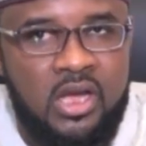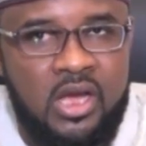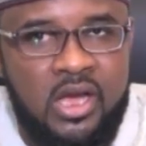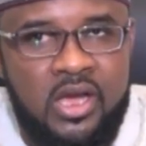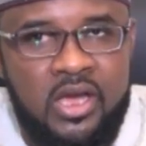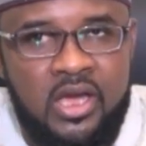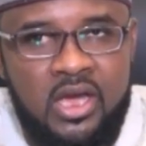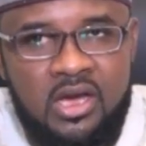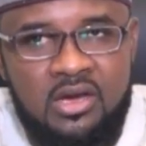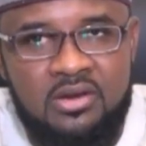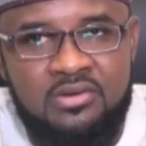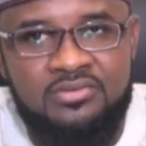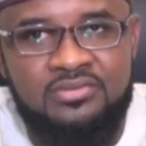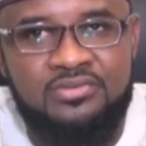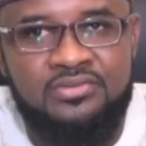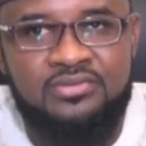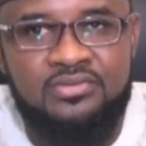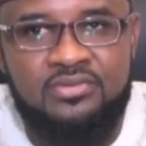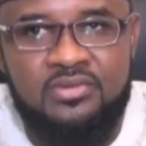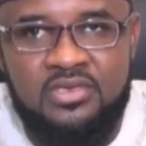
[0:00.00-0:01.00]
I
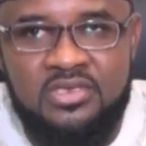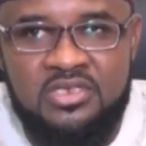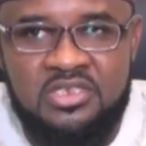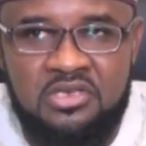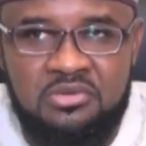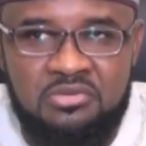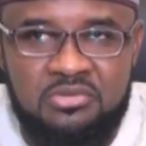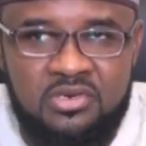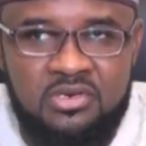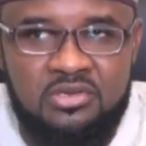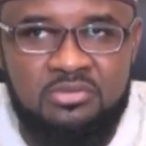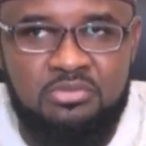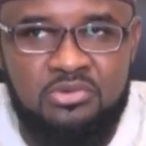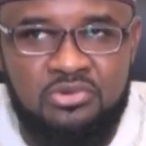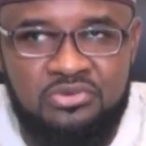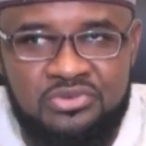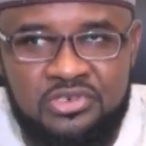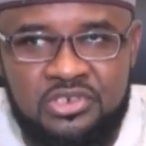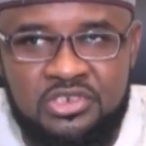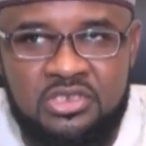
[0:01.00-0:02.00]
have several
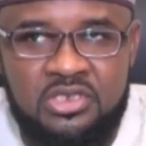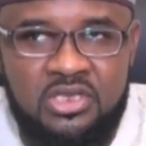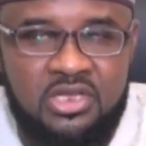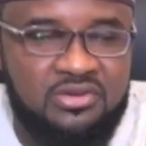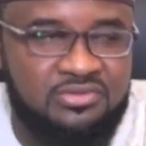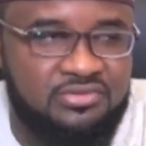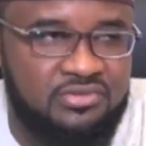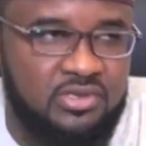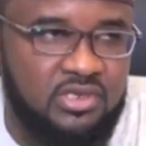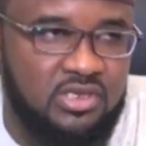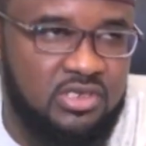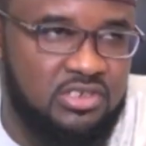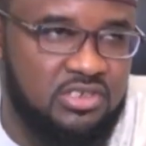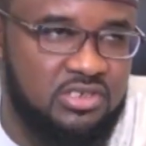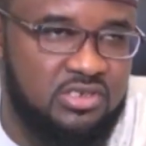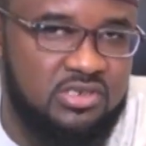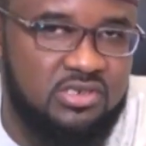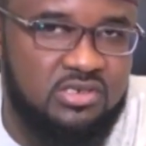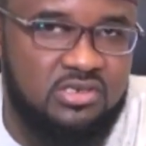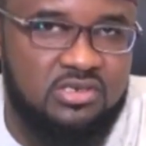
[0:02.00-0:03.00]
professional
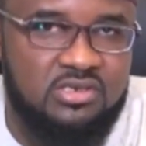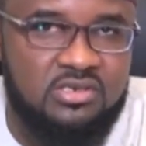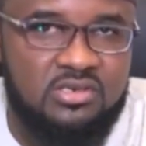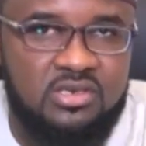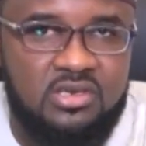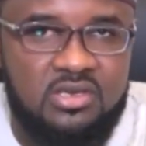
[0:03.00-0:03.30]
affiliations: